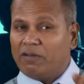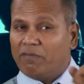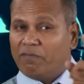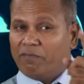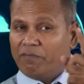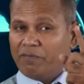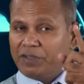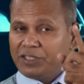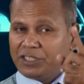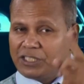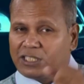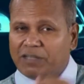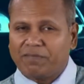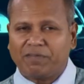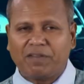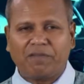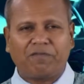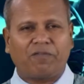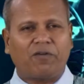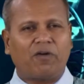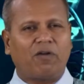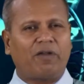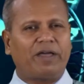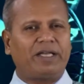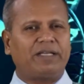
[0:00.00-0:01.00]
which of the
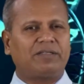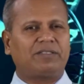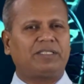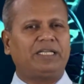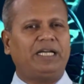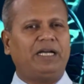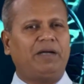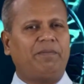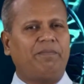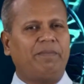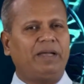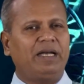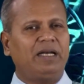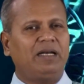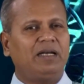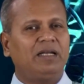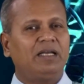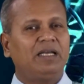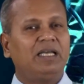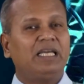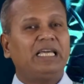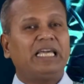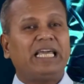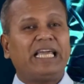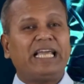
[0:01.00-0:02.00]
following statement
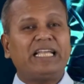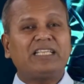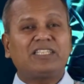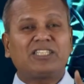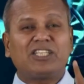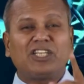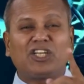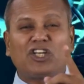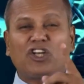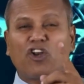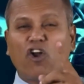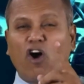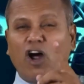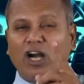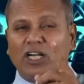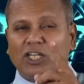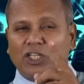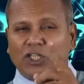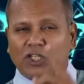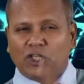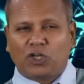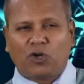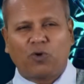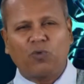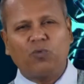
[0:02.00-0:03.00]
is
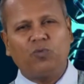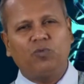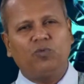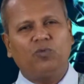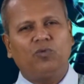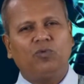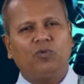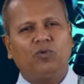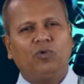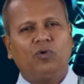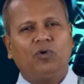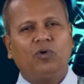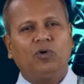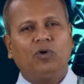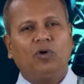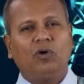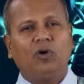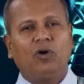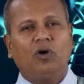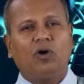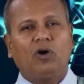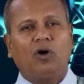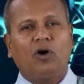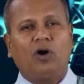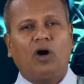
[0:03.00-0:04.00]
not true
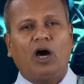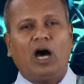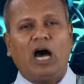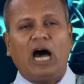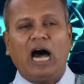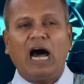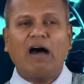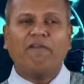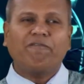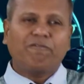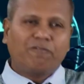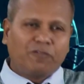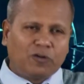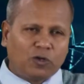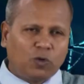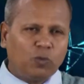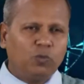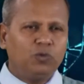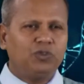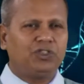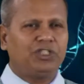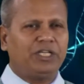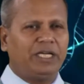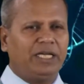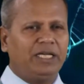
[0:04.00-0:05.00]
of two
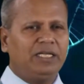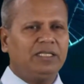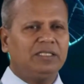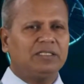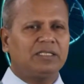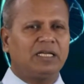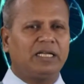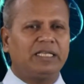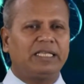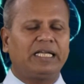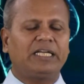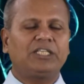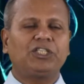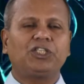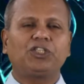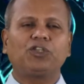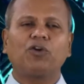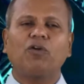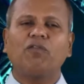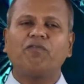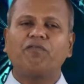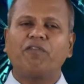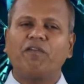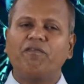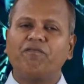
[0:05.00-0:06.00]
genes that show
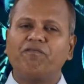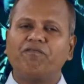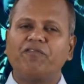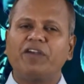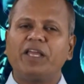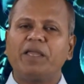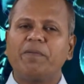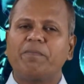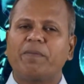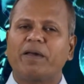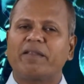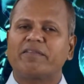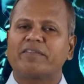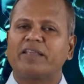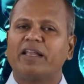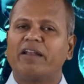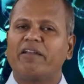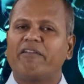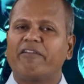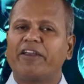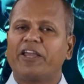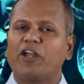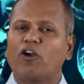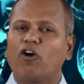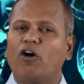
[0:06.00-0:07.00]
50%
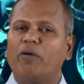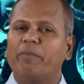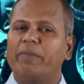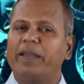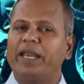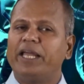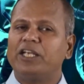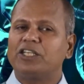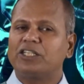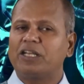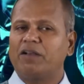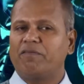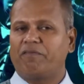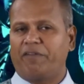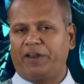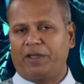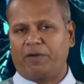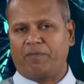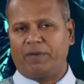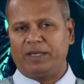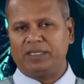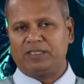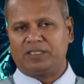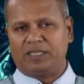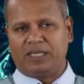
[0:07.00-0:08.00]
recombination
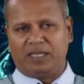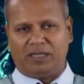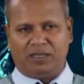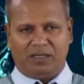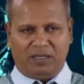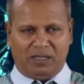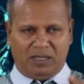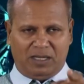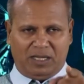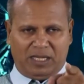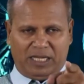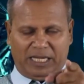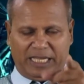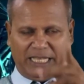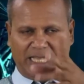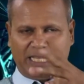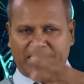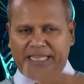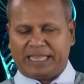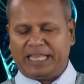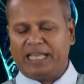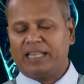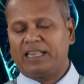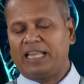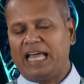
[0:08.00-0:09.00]
frequency? The
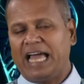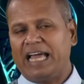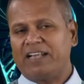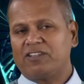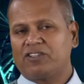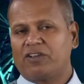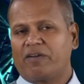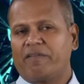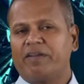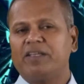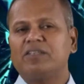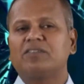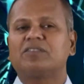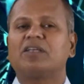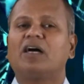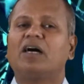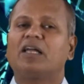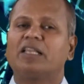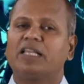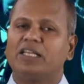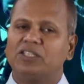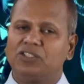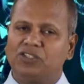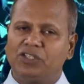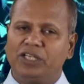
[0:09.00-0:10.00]
answer is
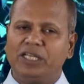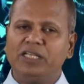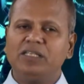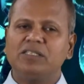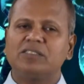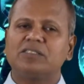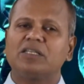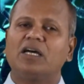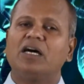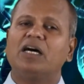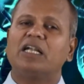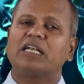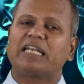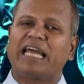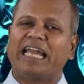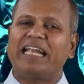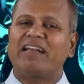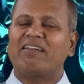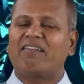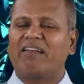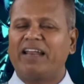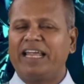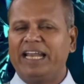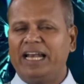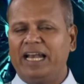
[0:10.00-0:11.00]
the genes
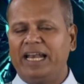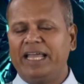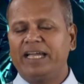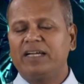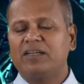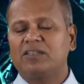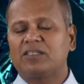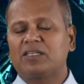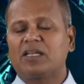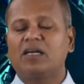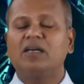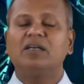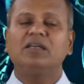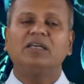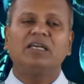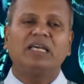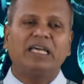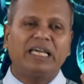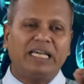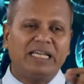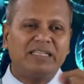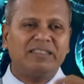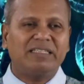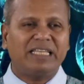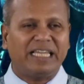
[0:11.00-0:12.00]
tightly linked
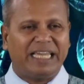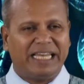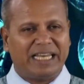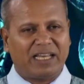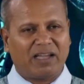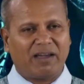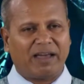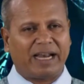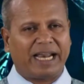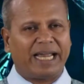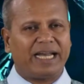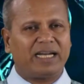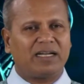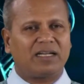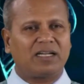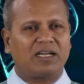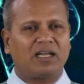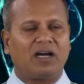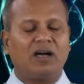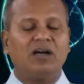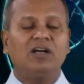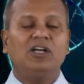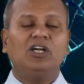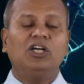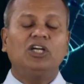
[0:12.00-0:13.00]
is incorrect.
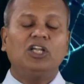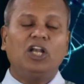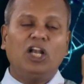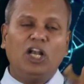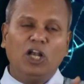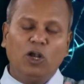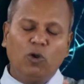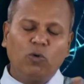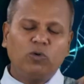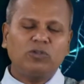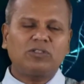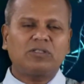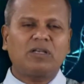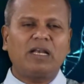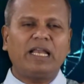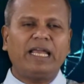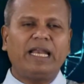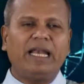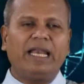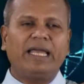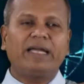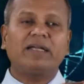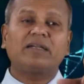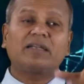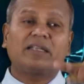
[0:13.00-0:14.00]
Loosely
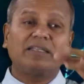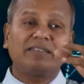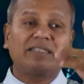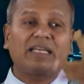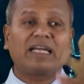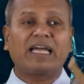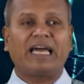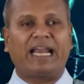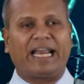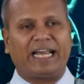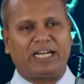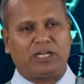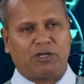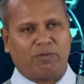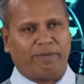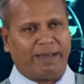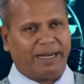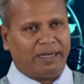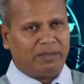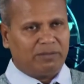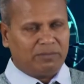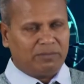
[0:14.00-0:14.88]
linked is the correct one.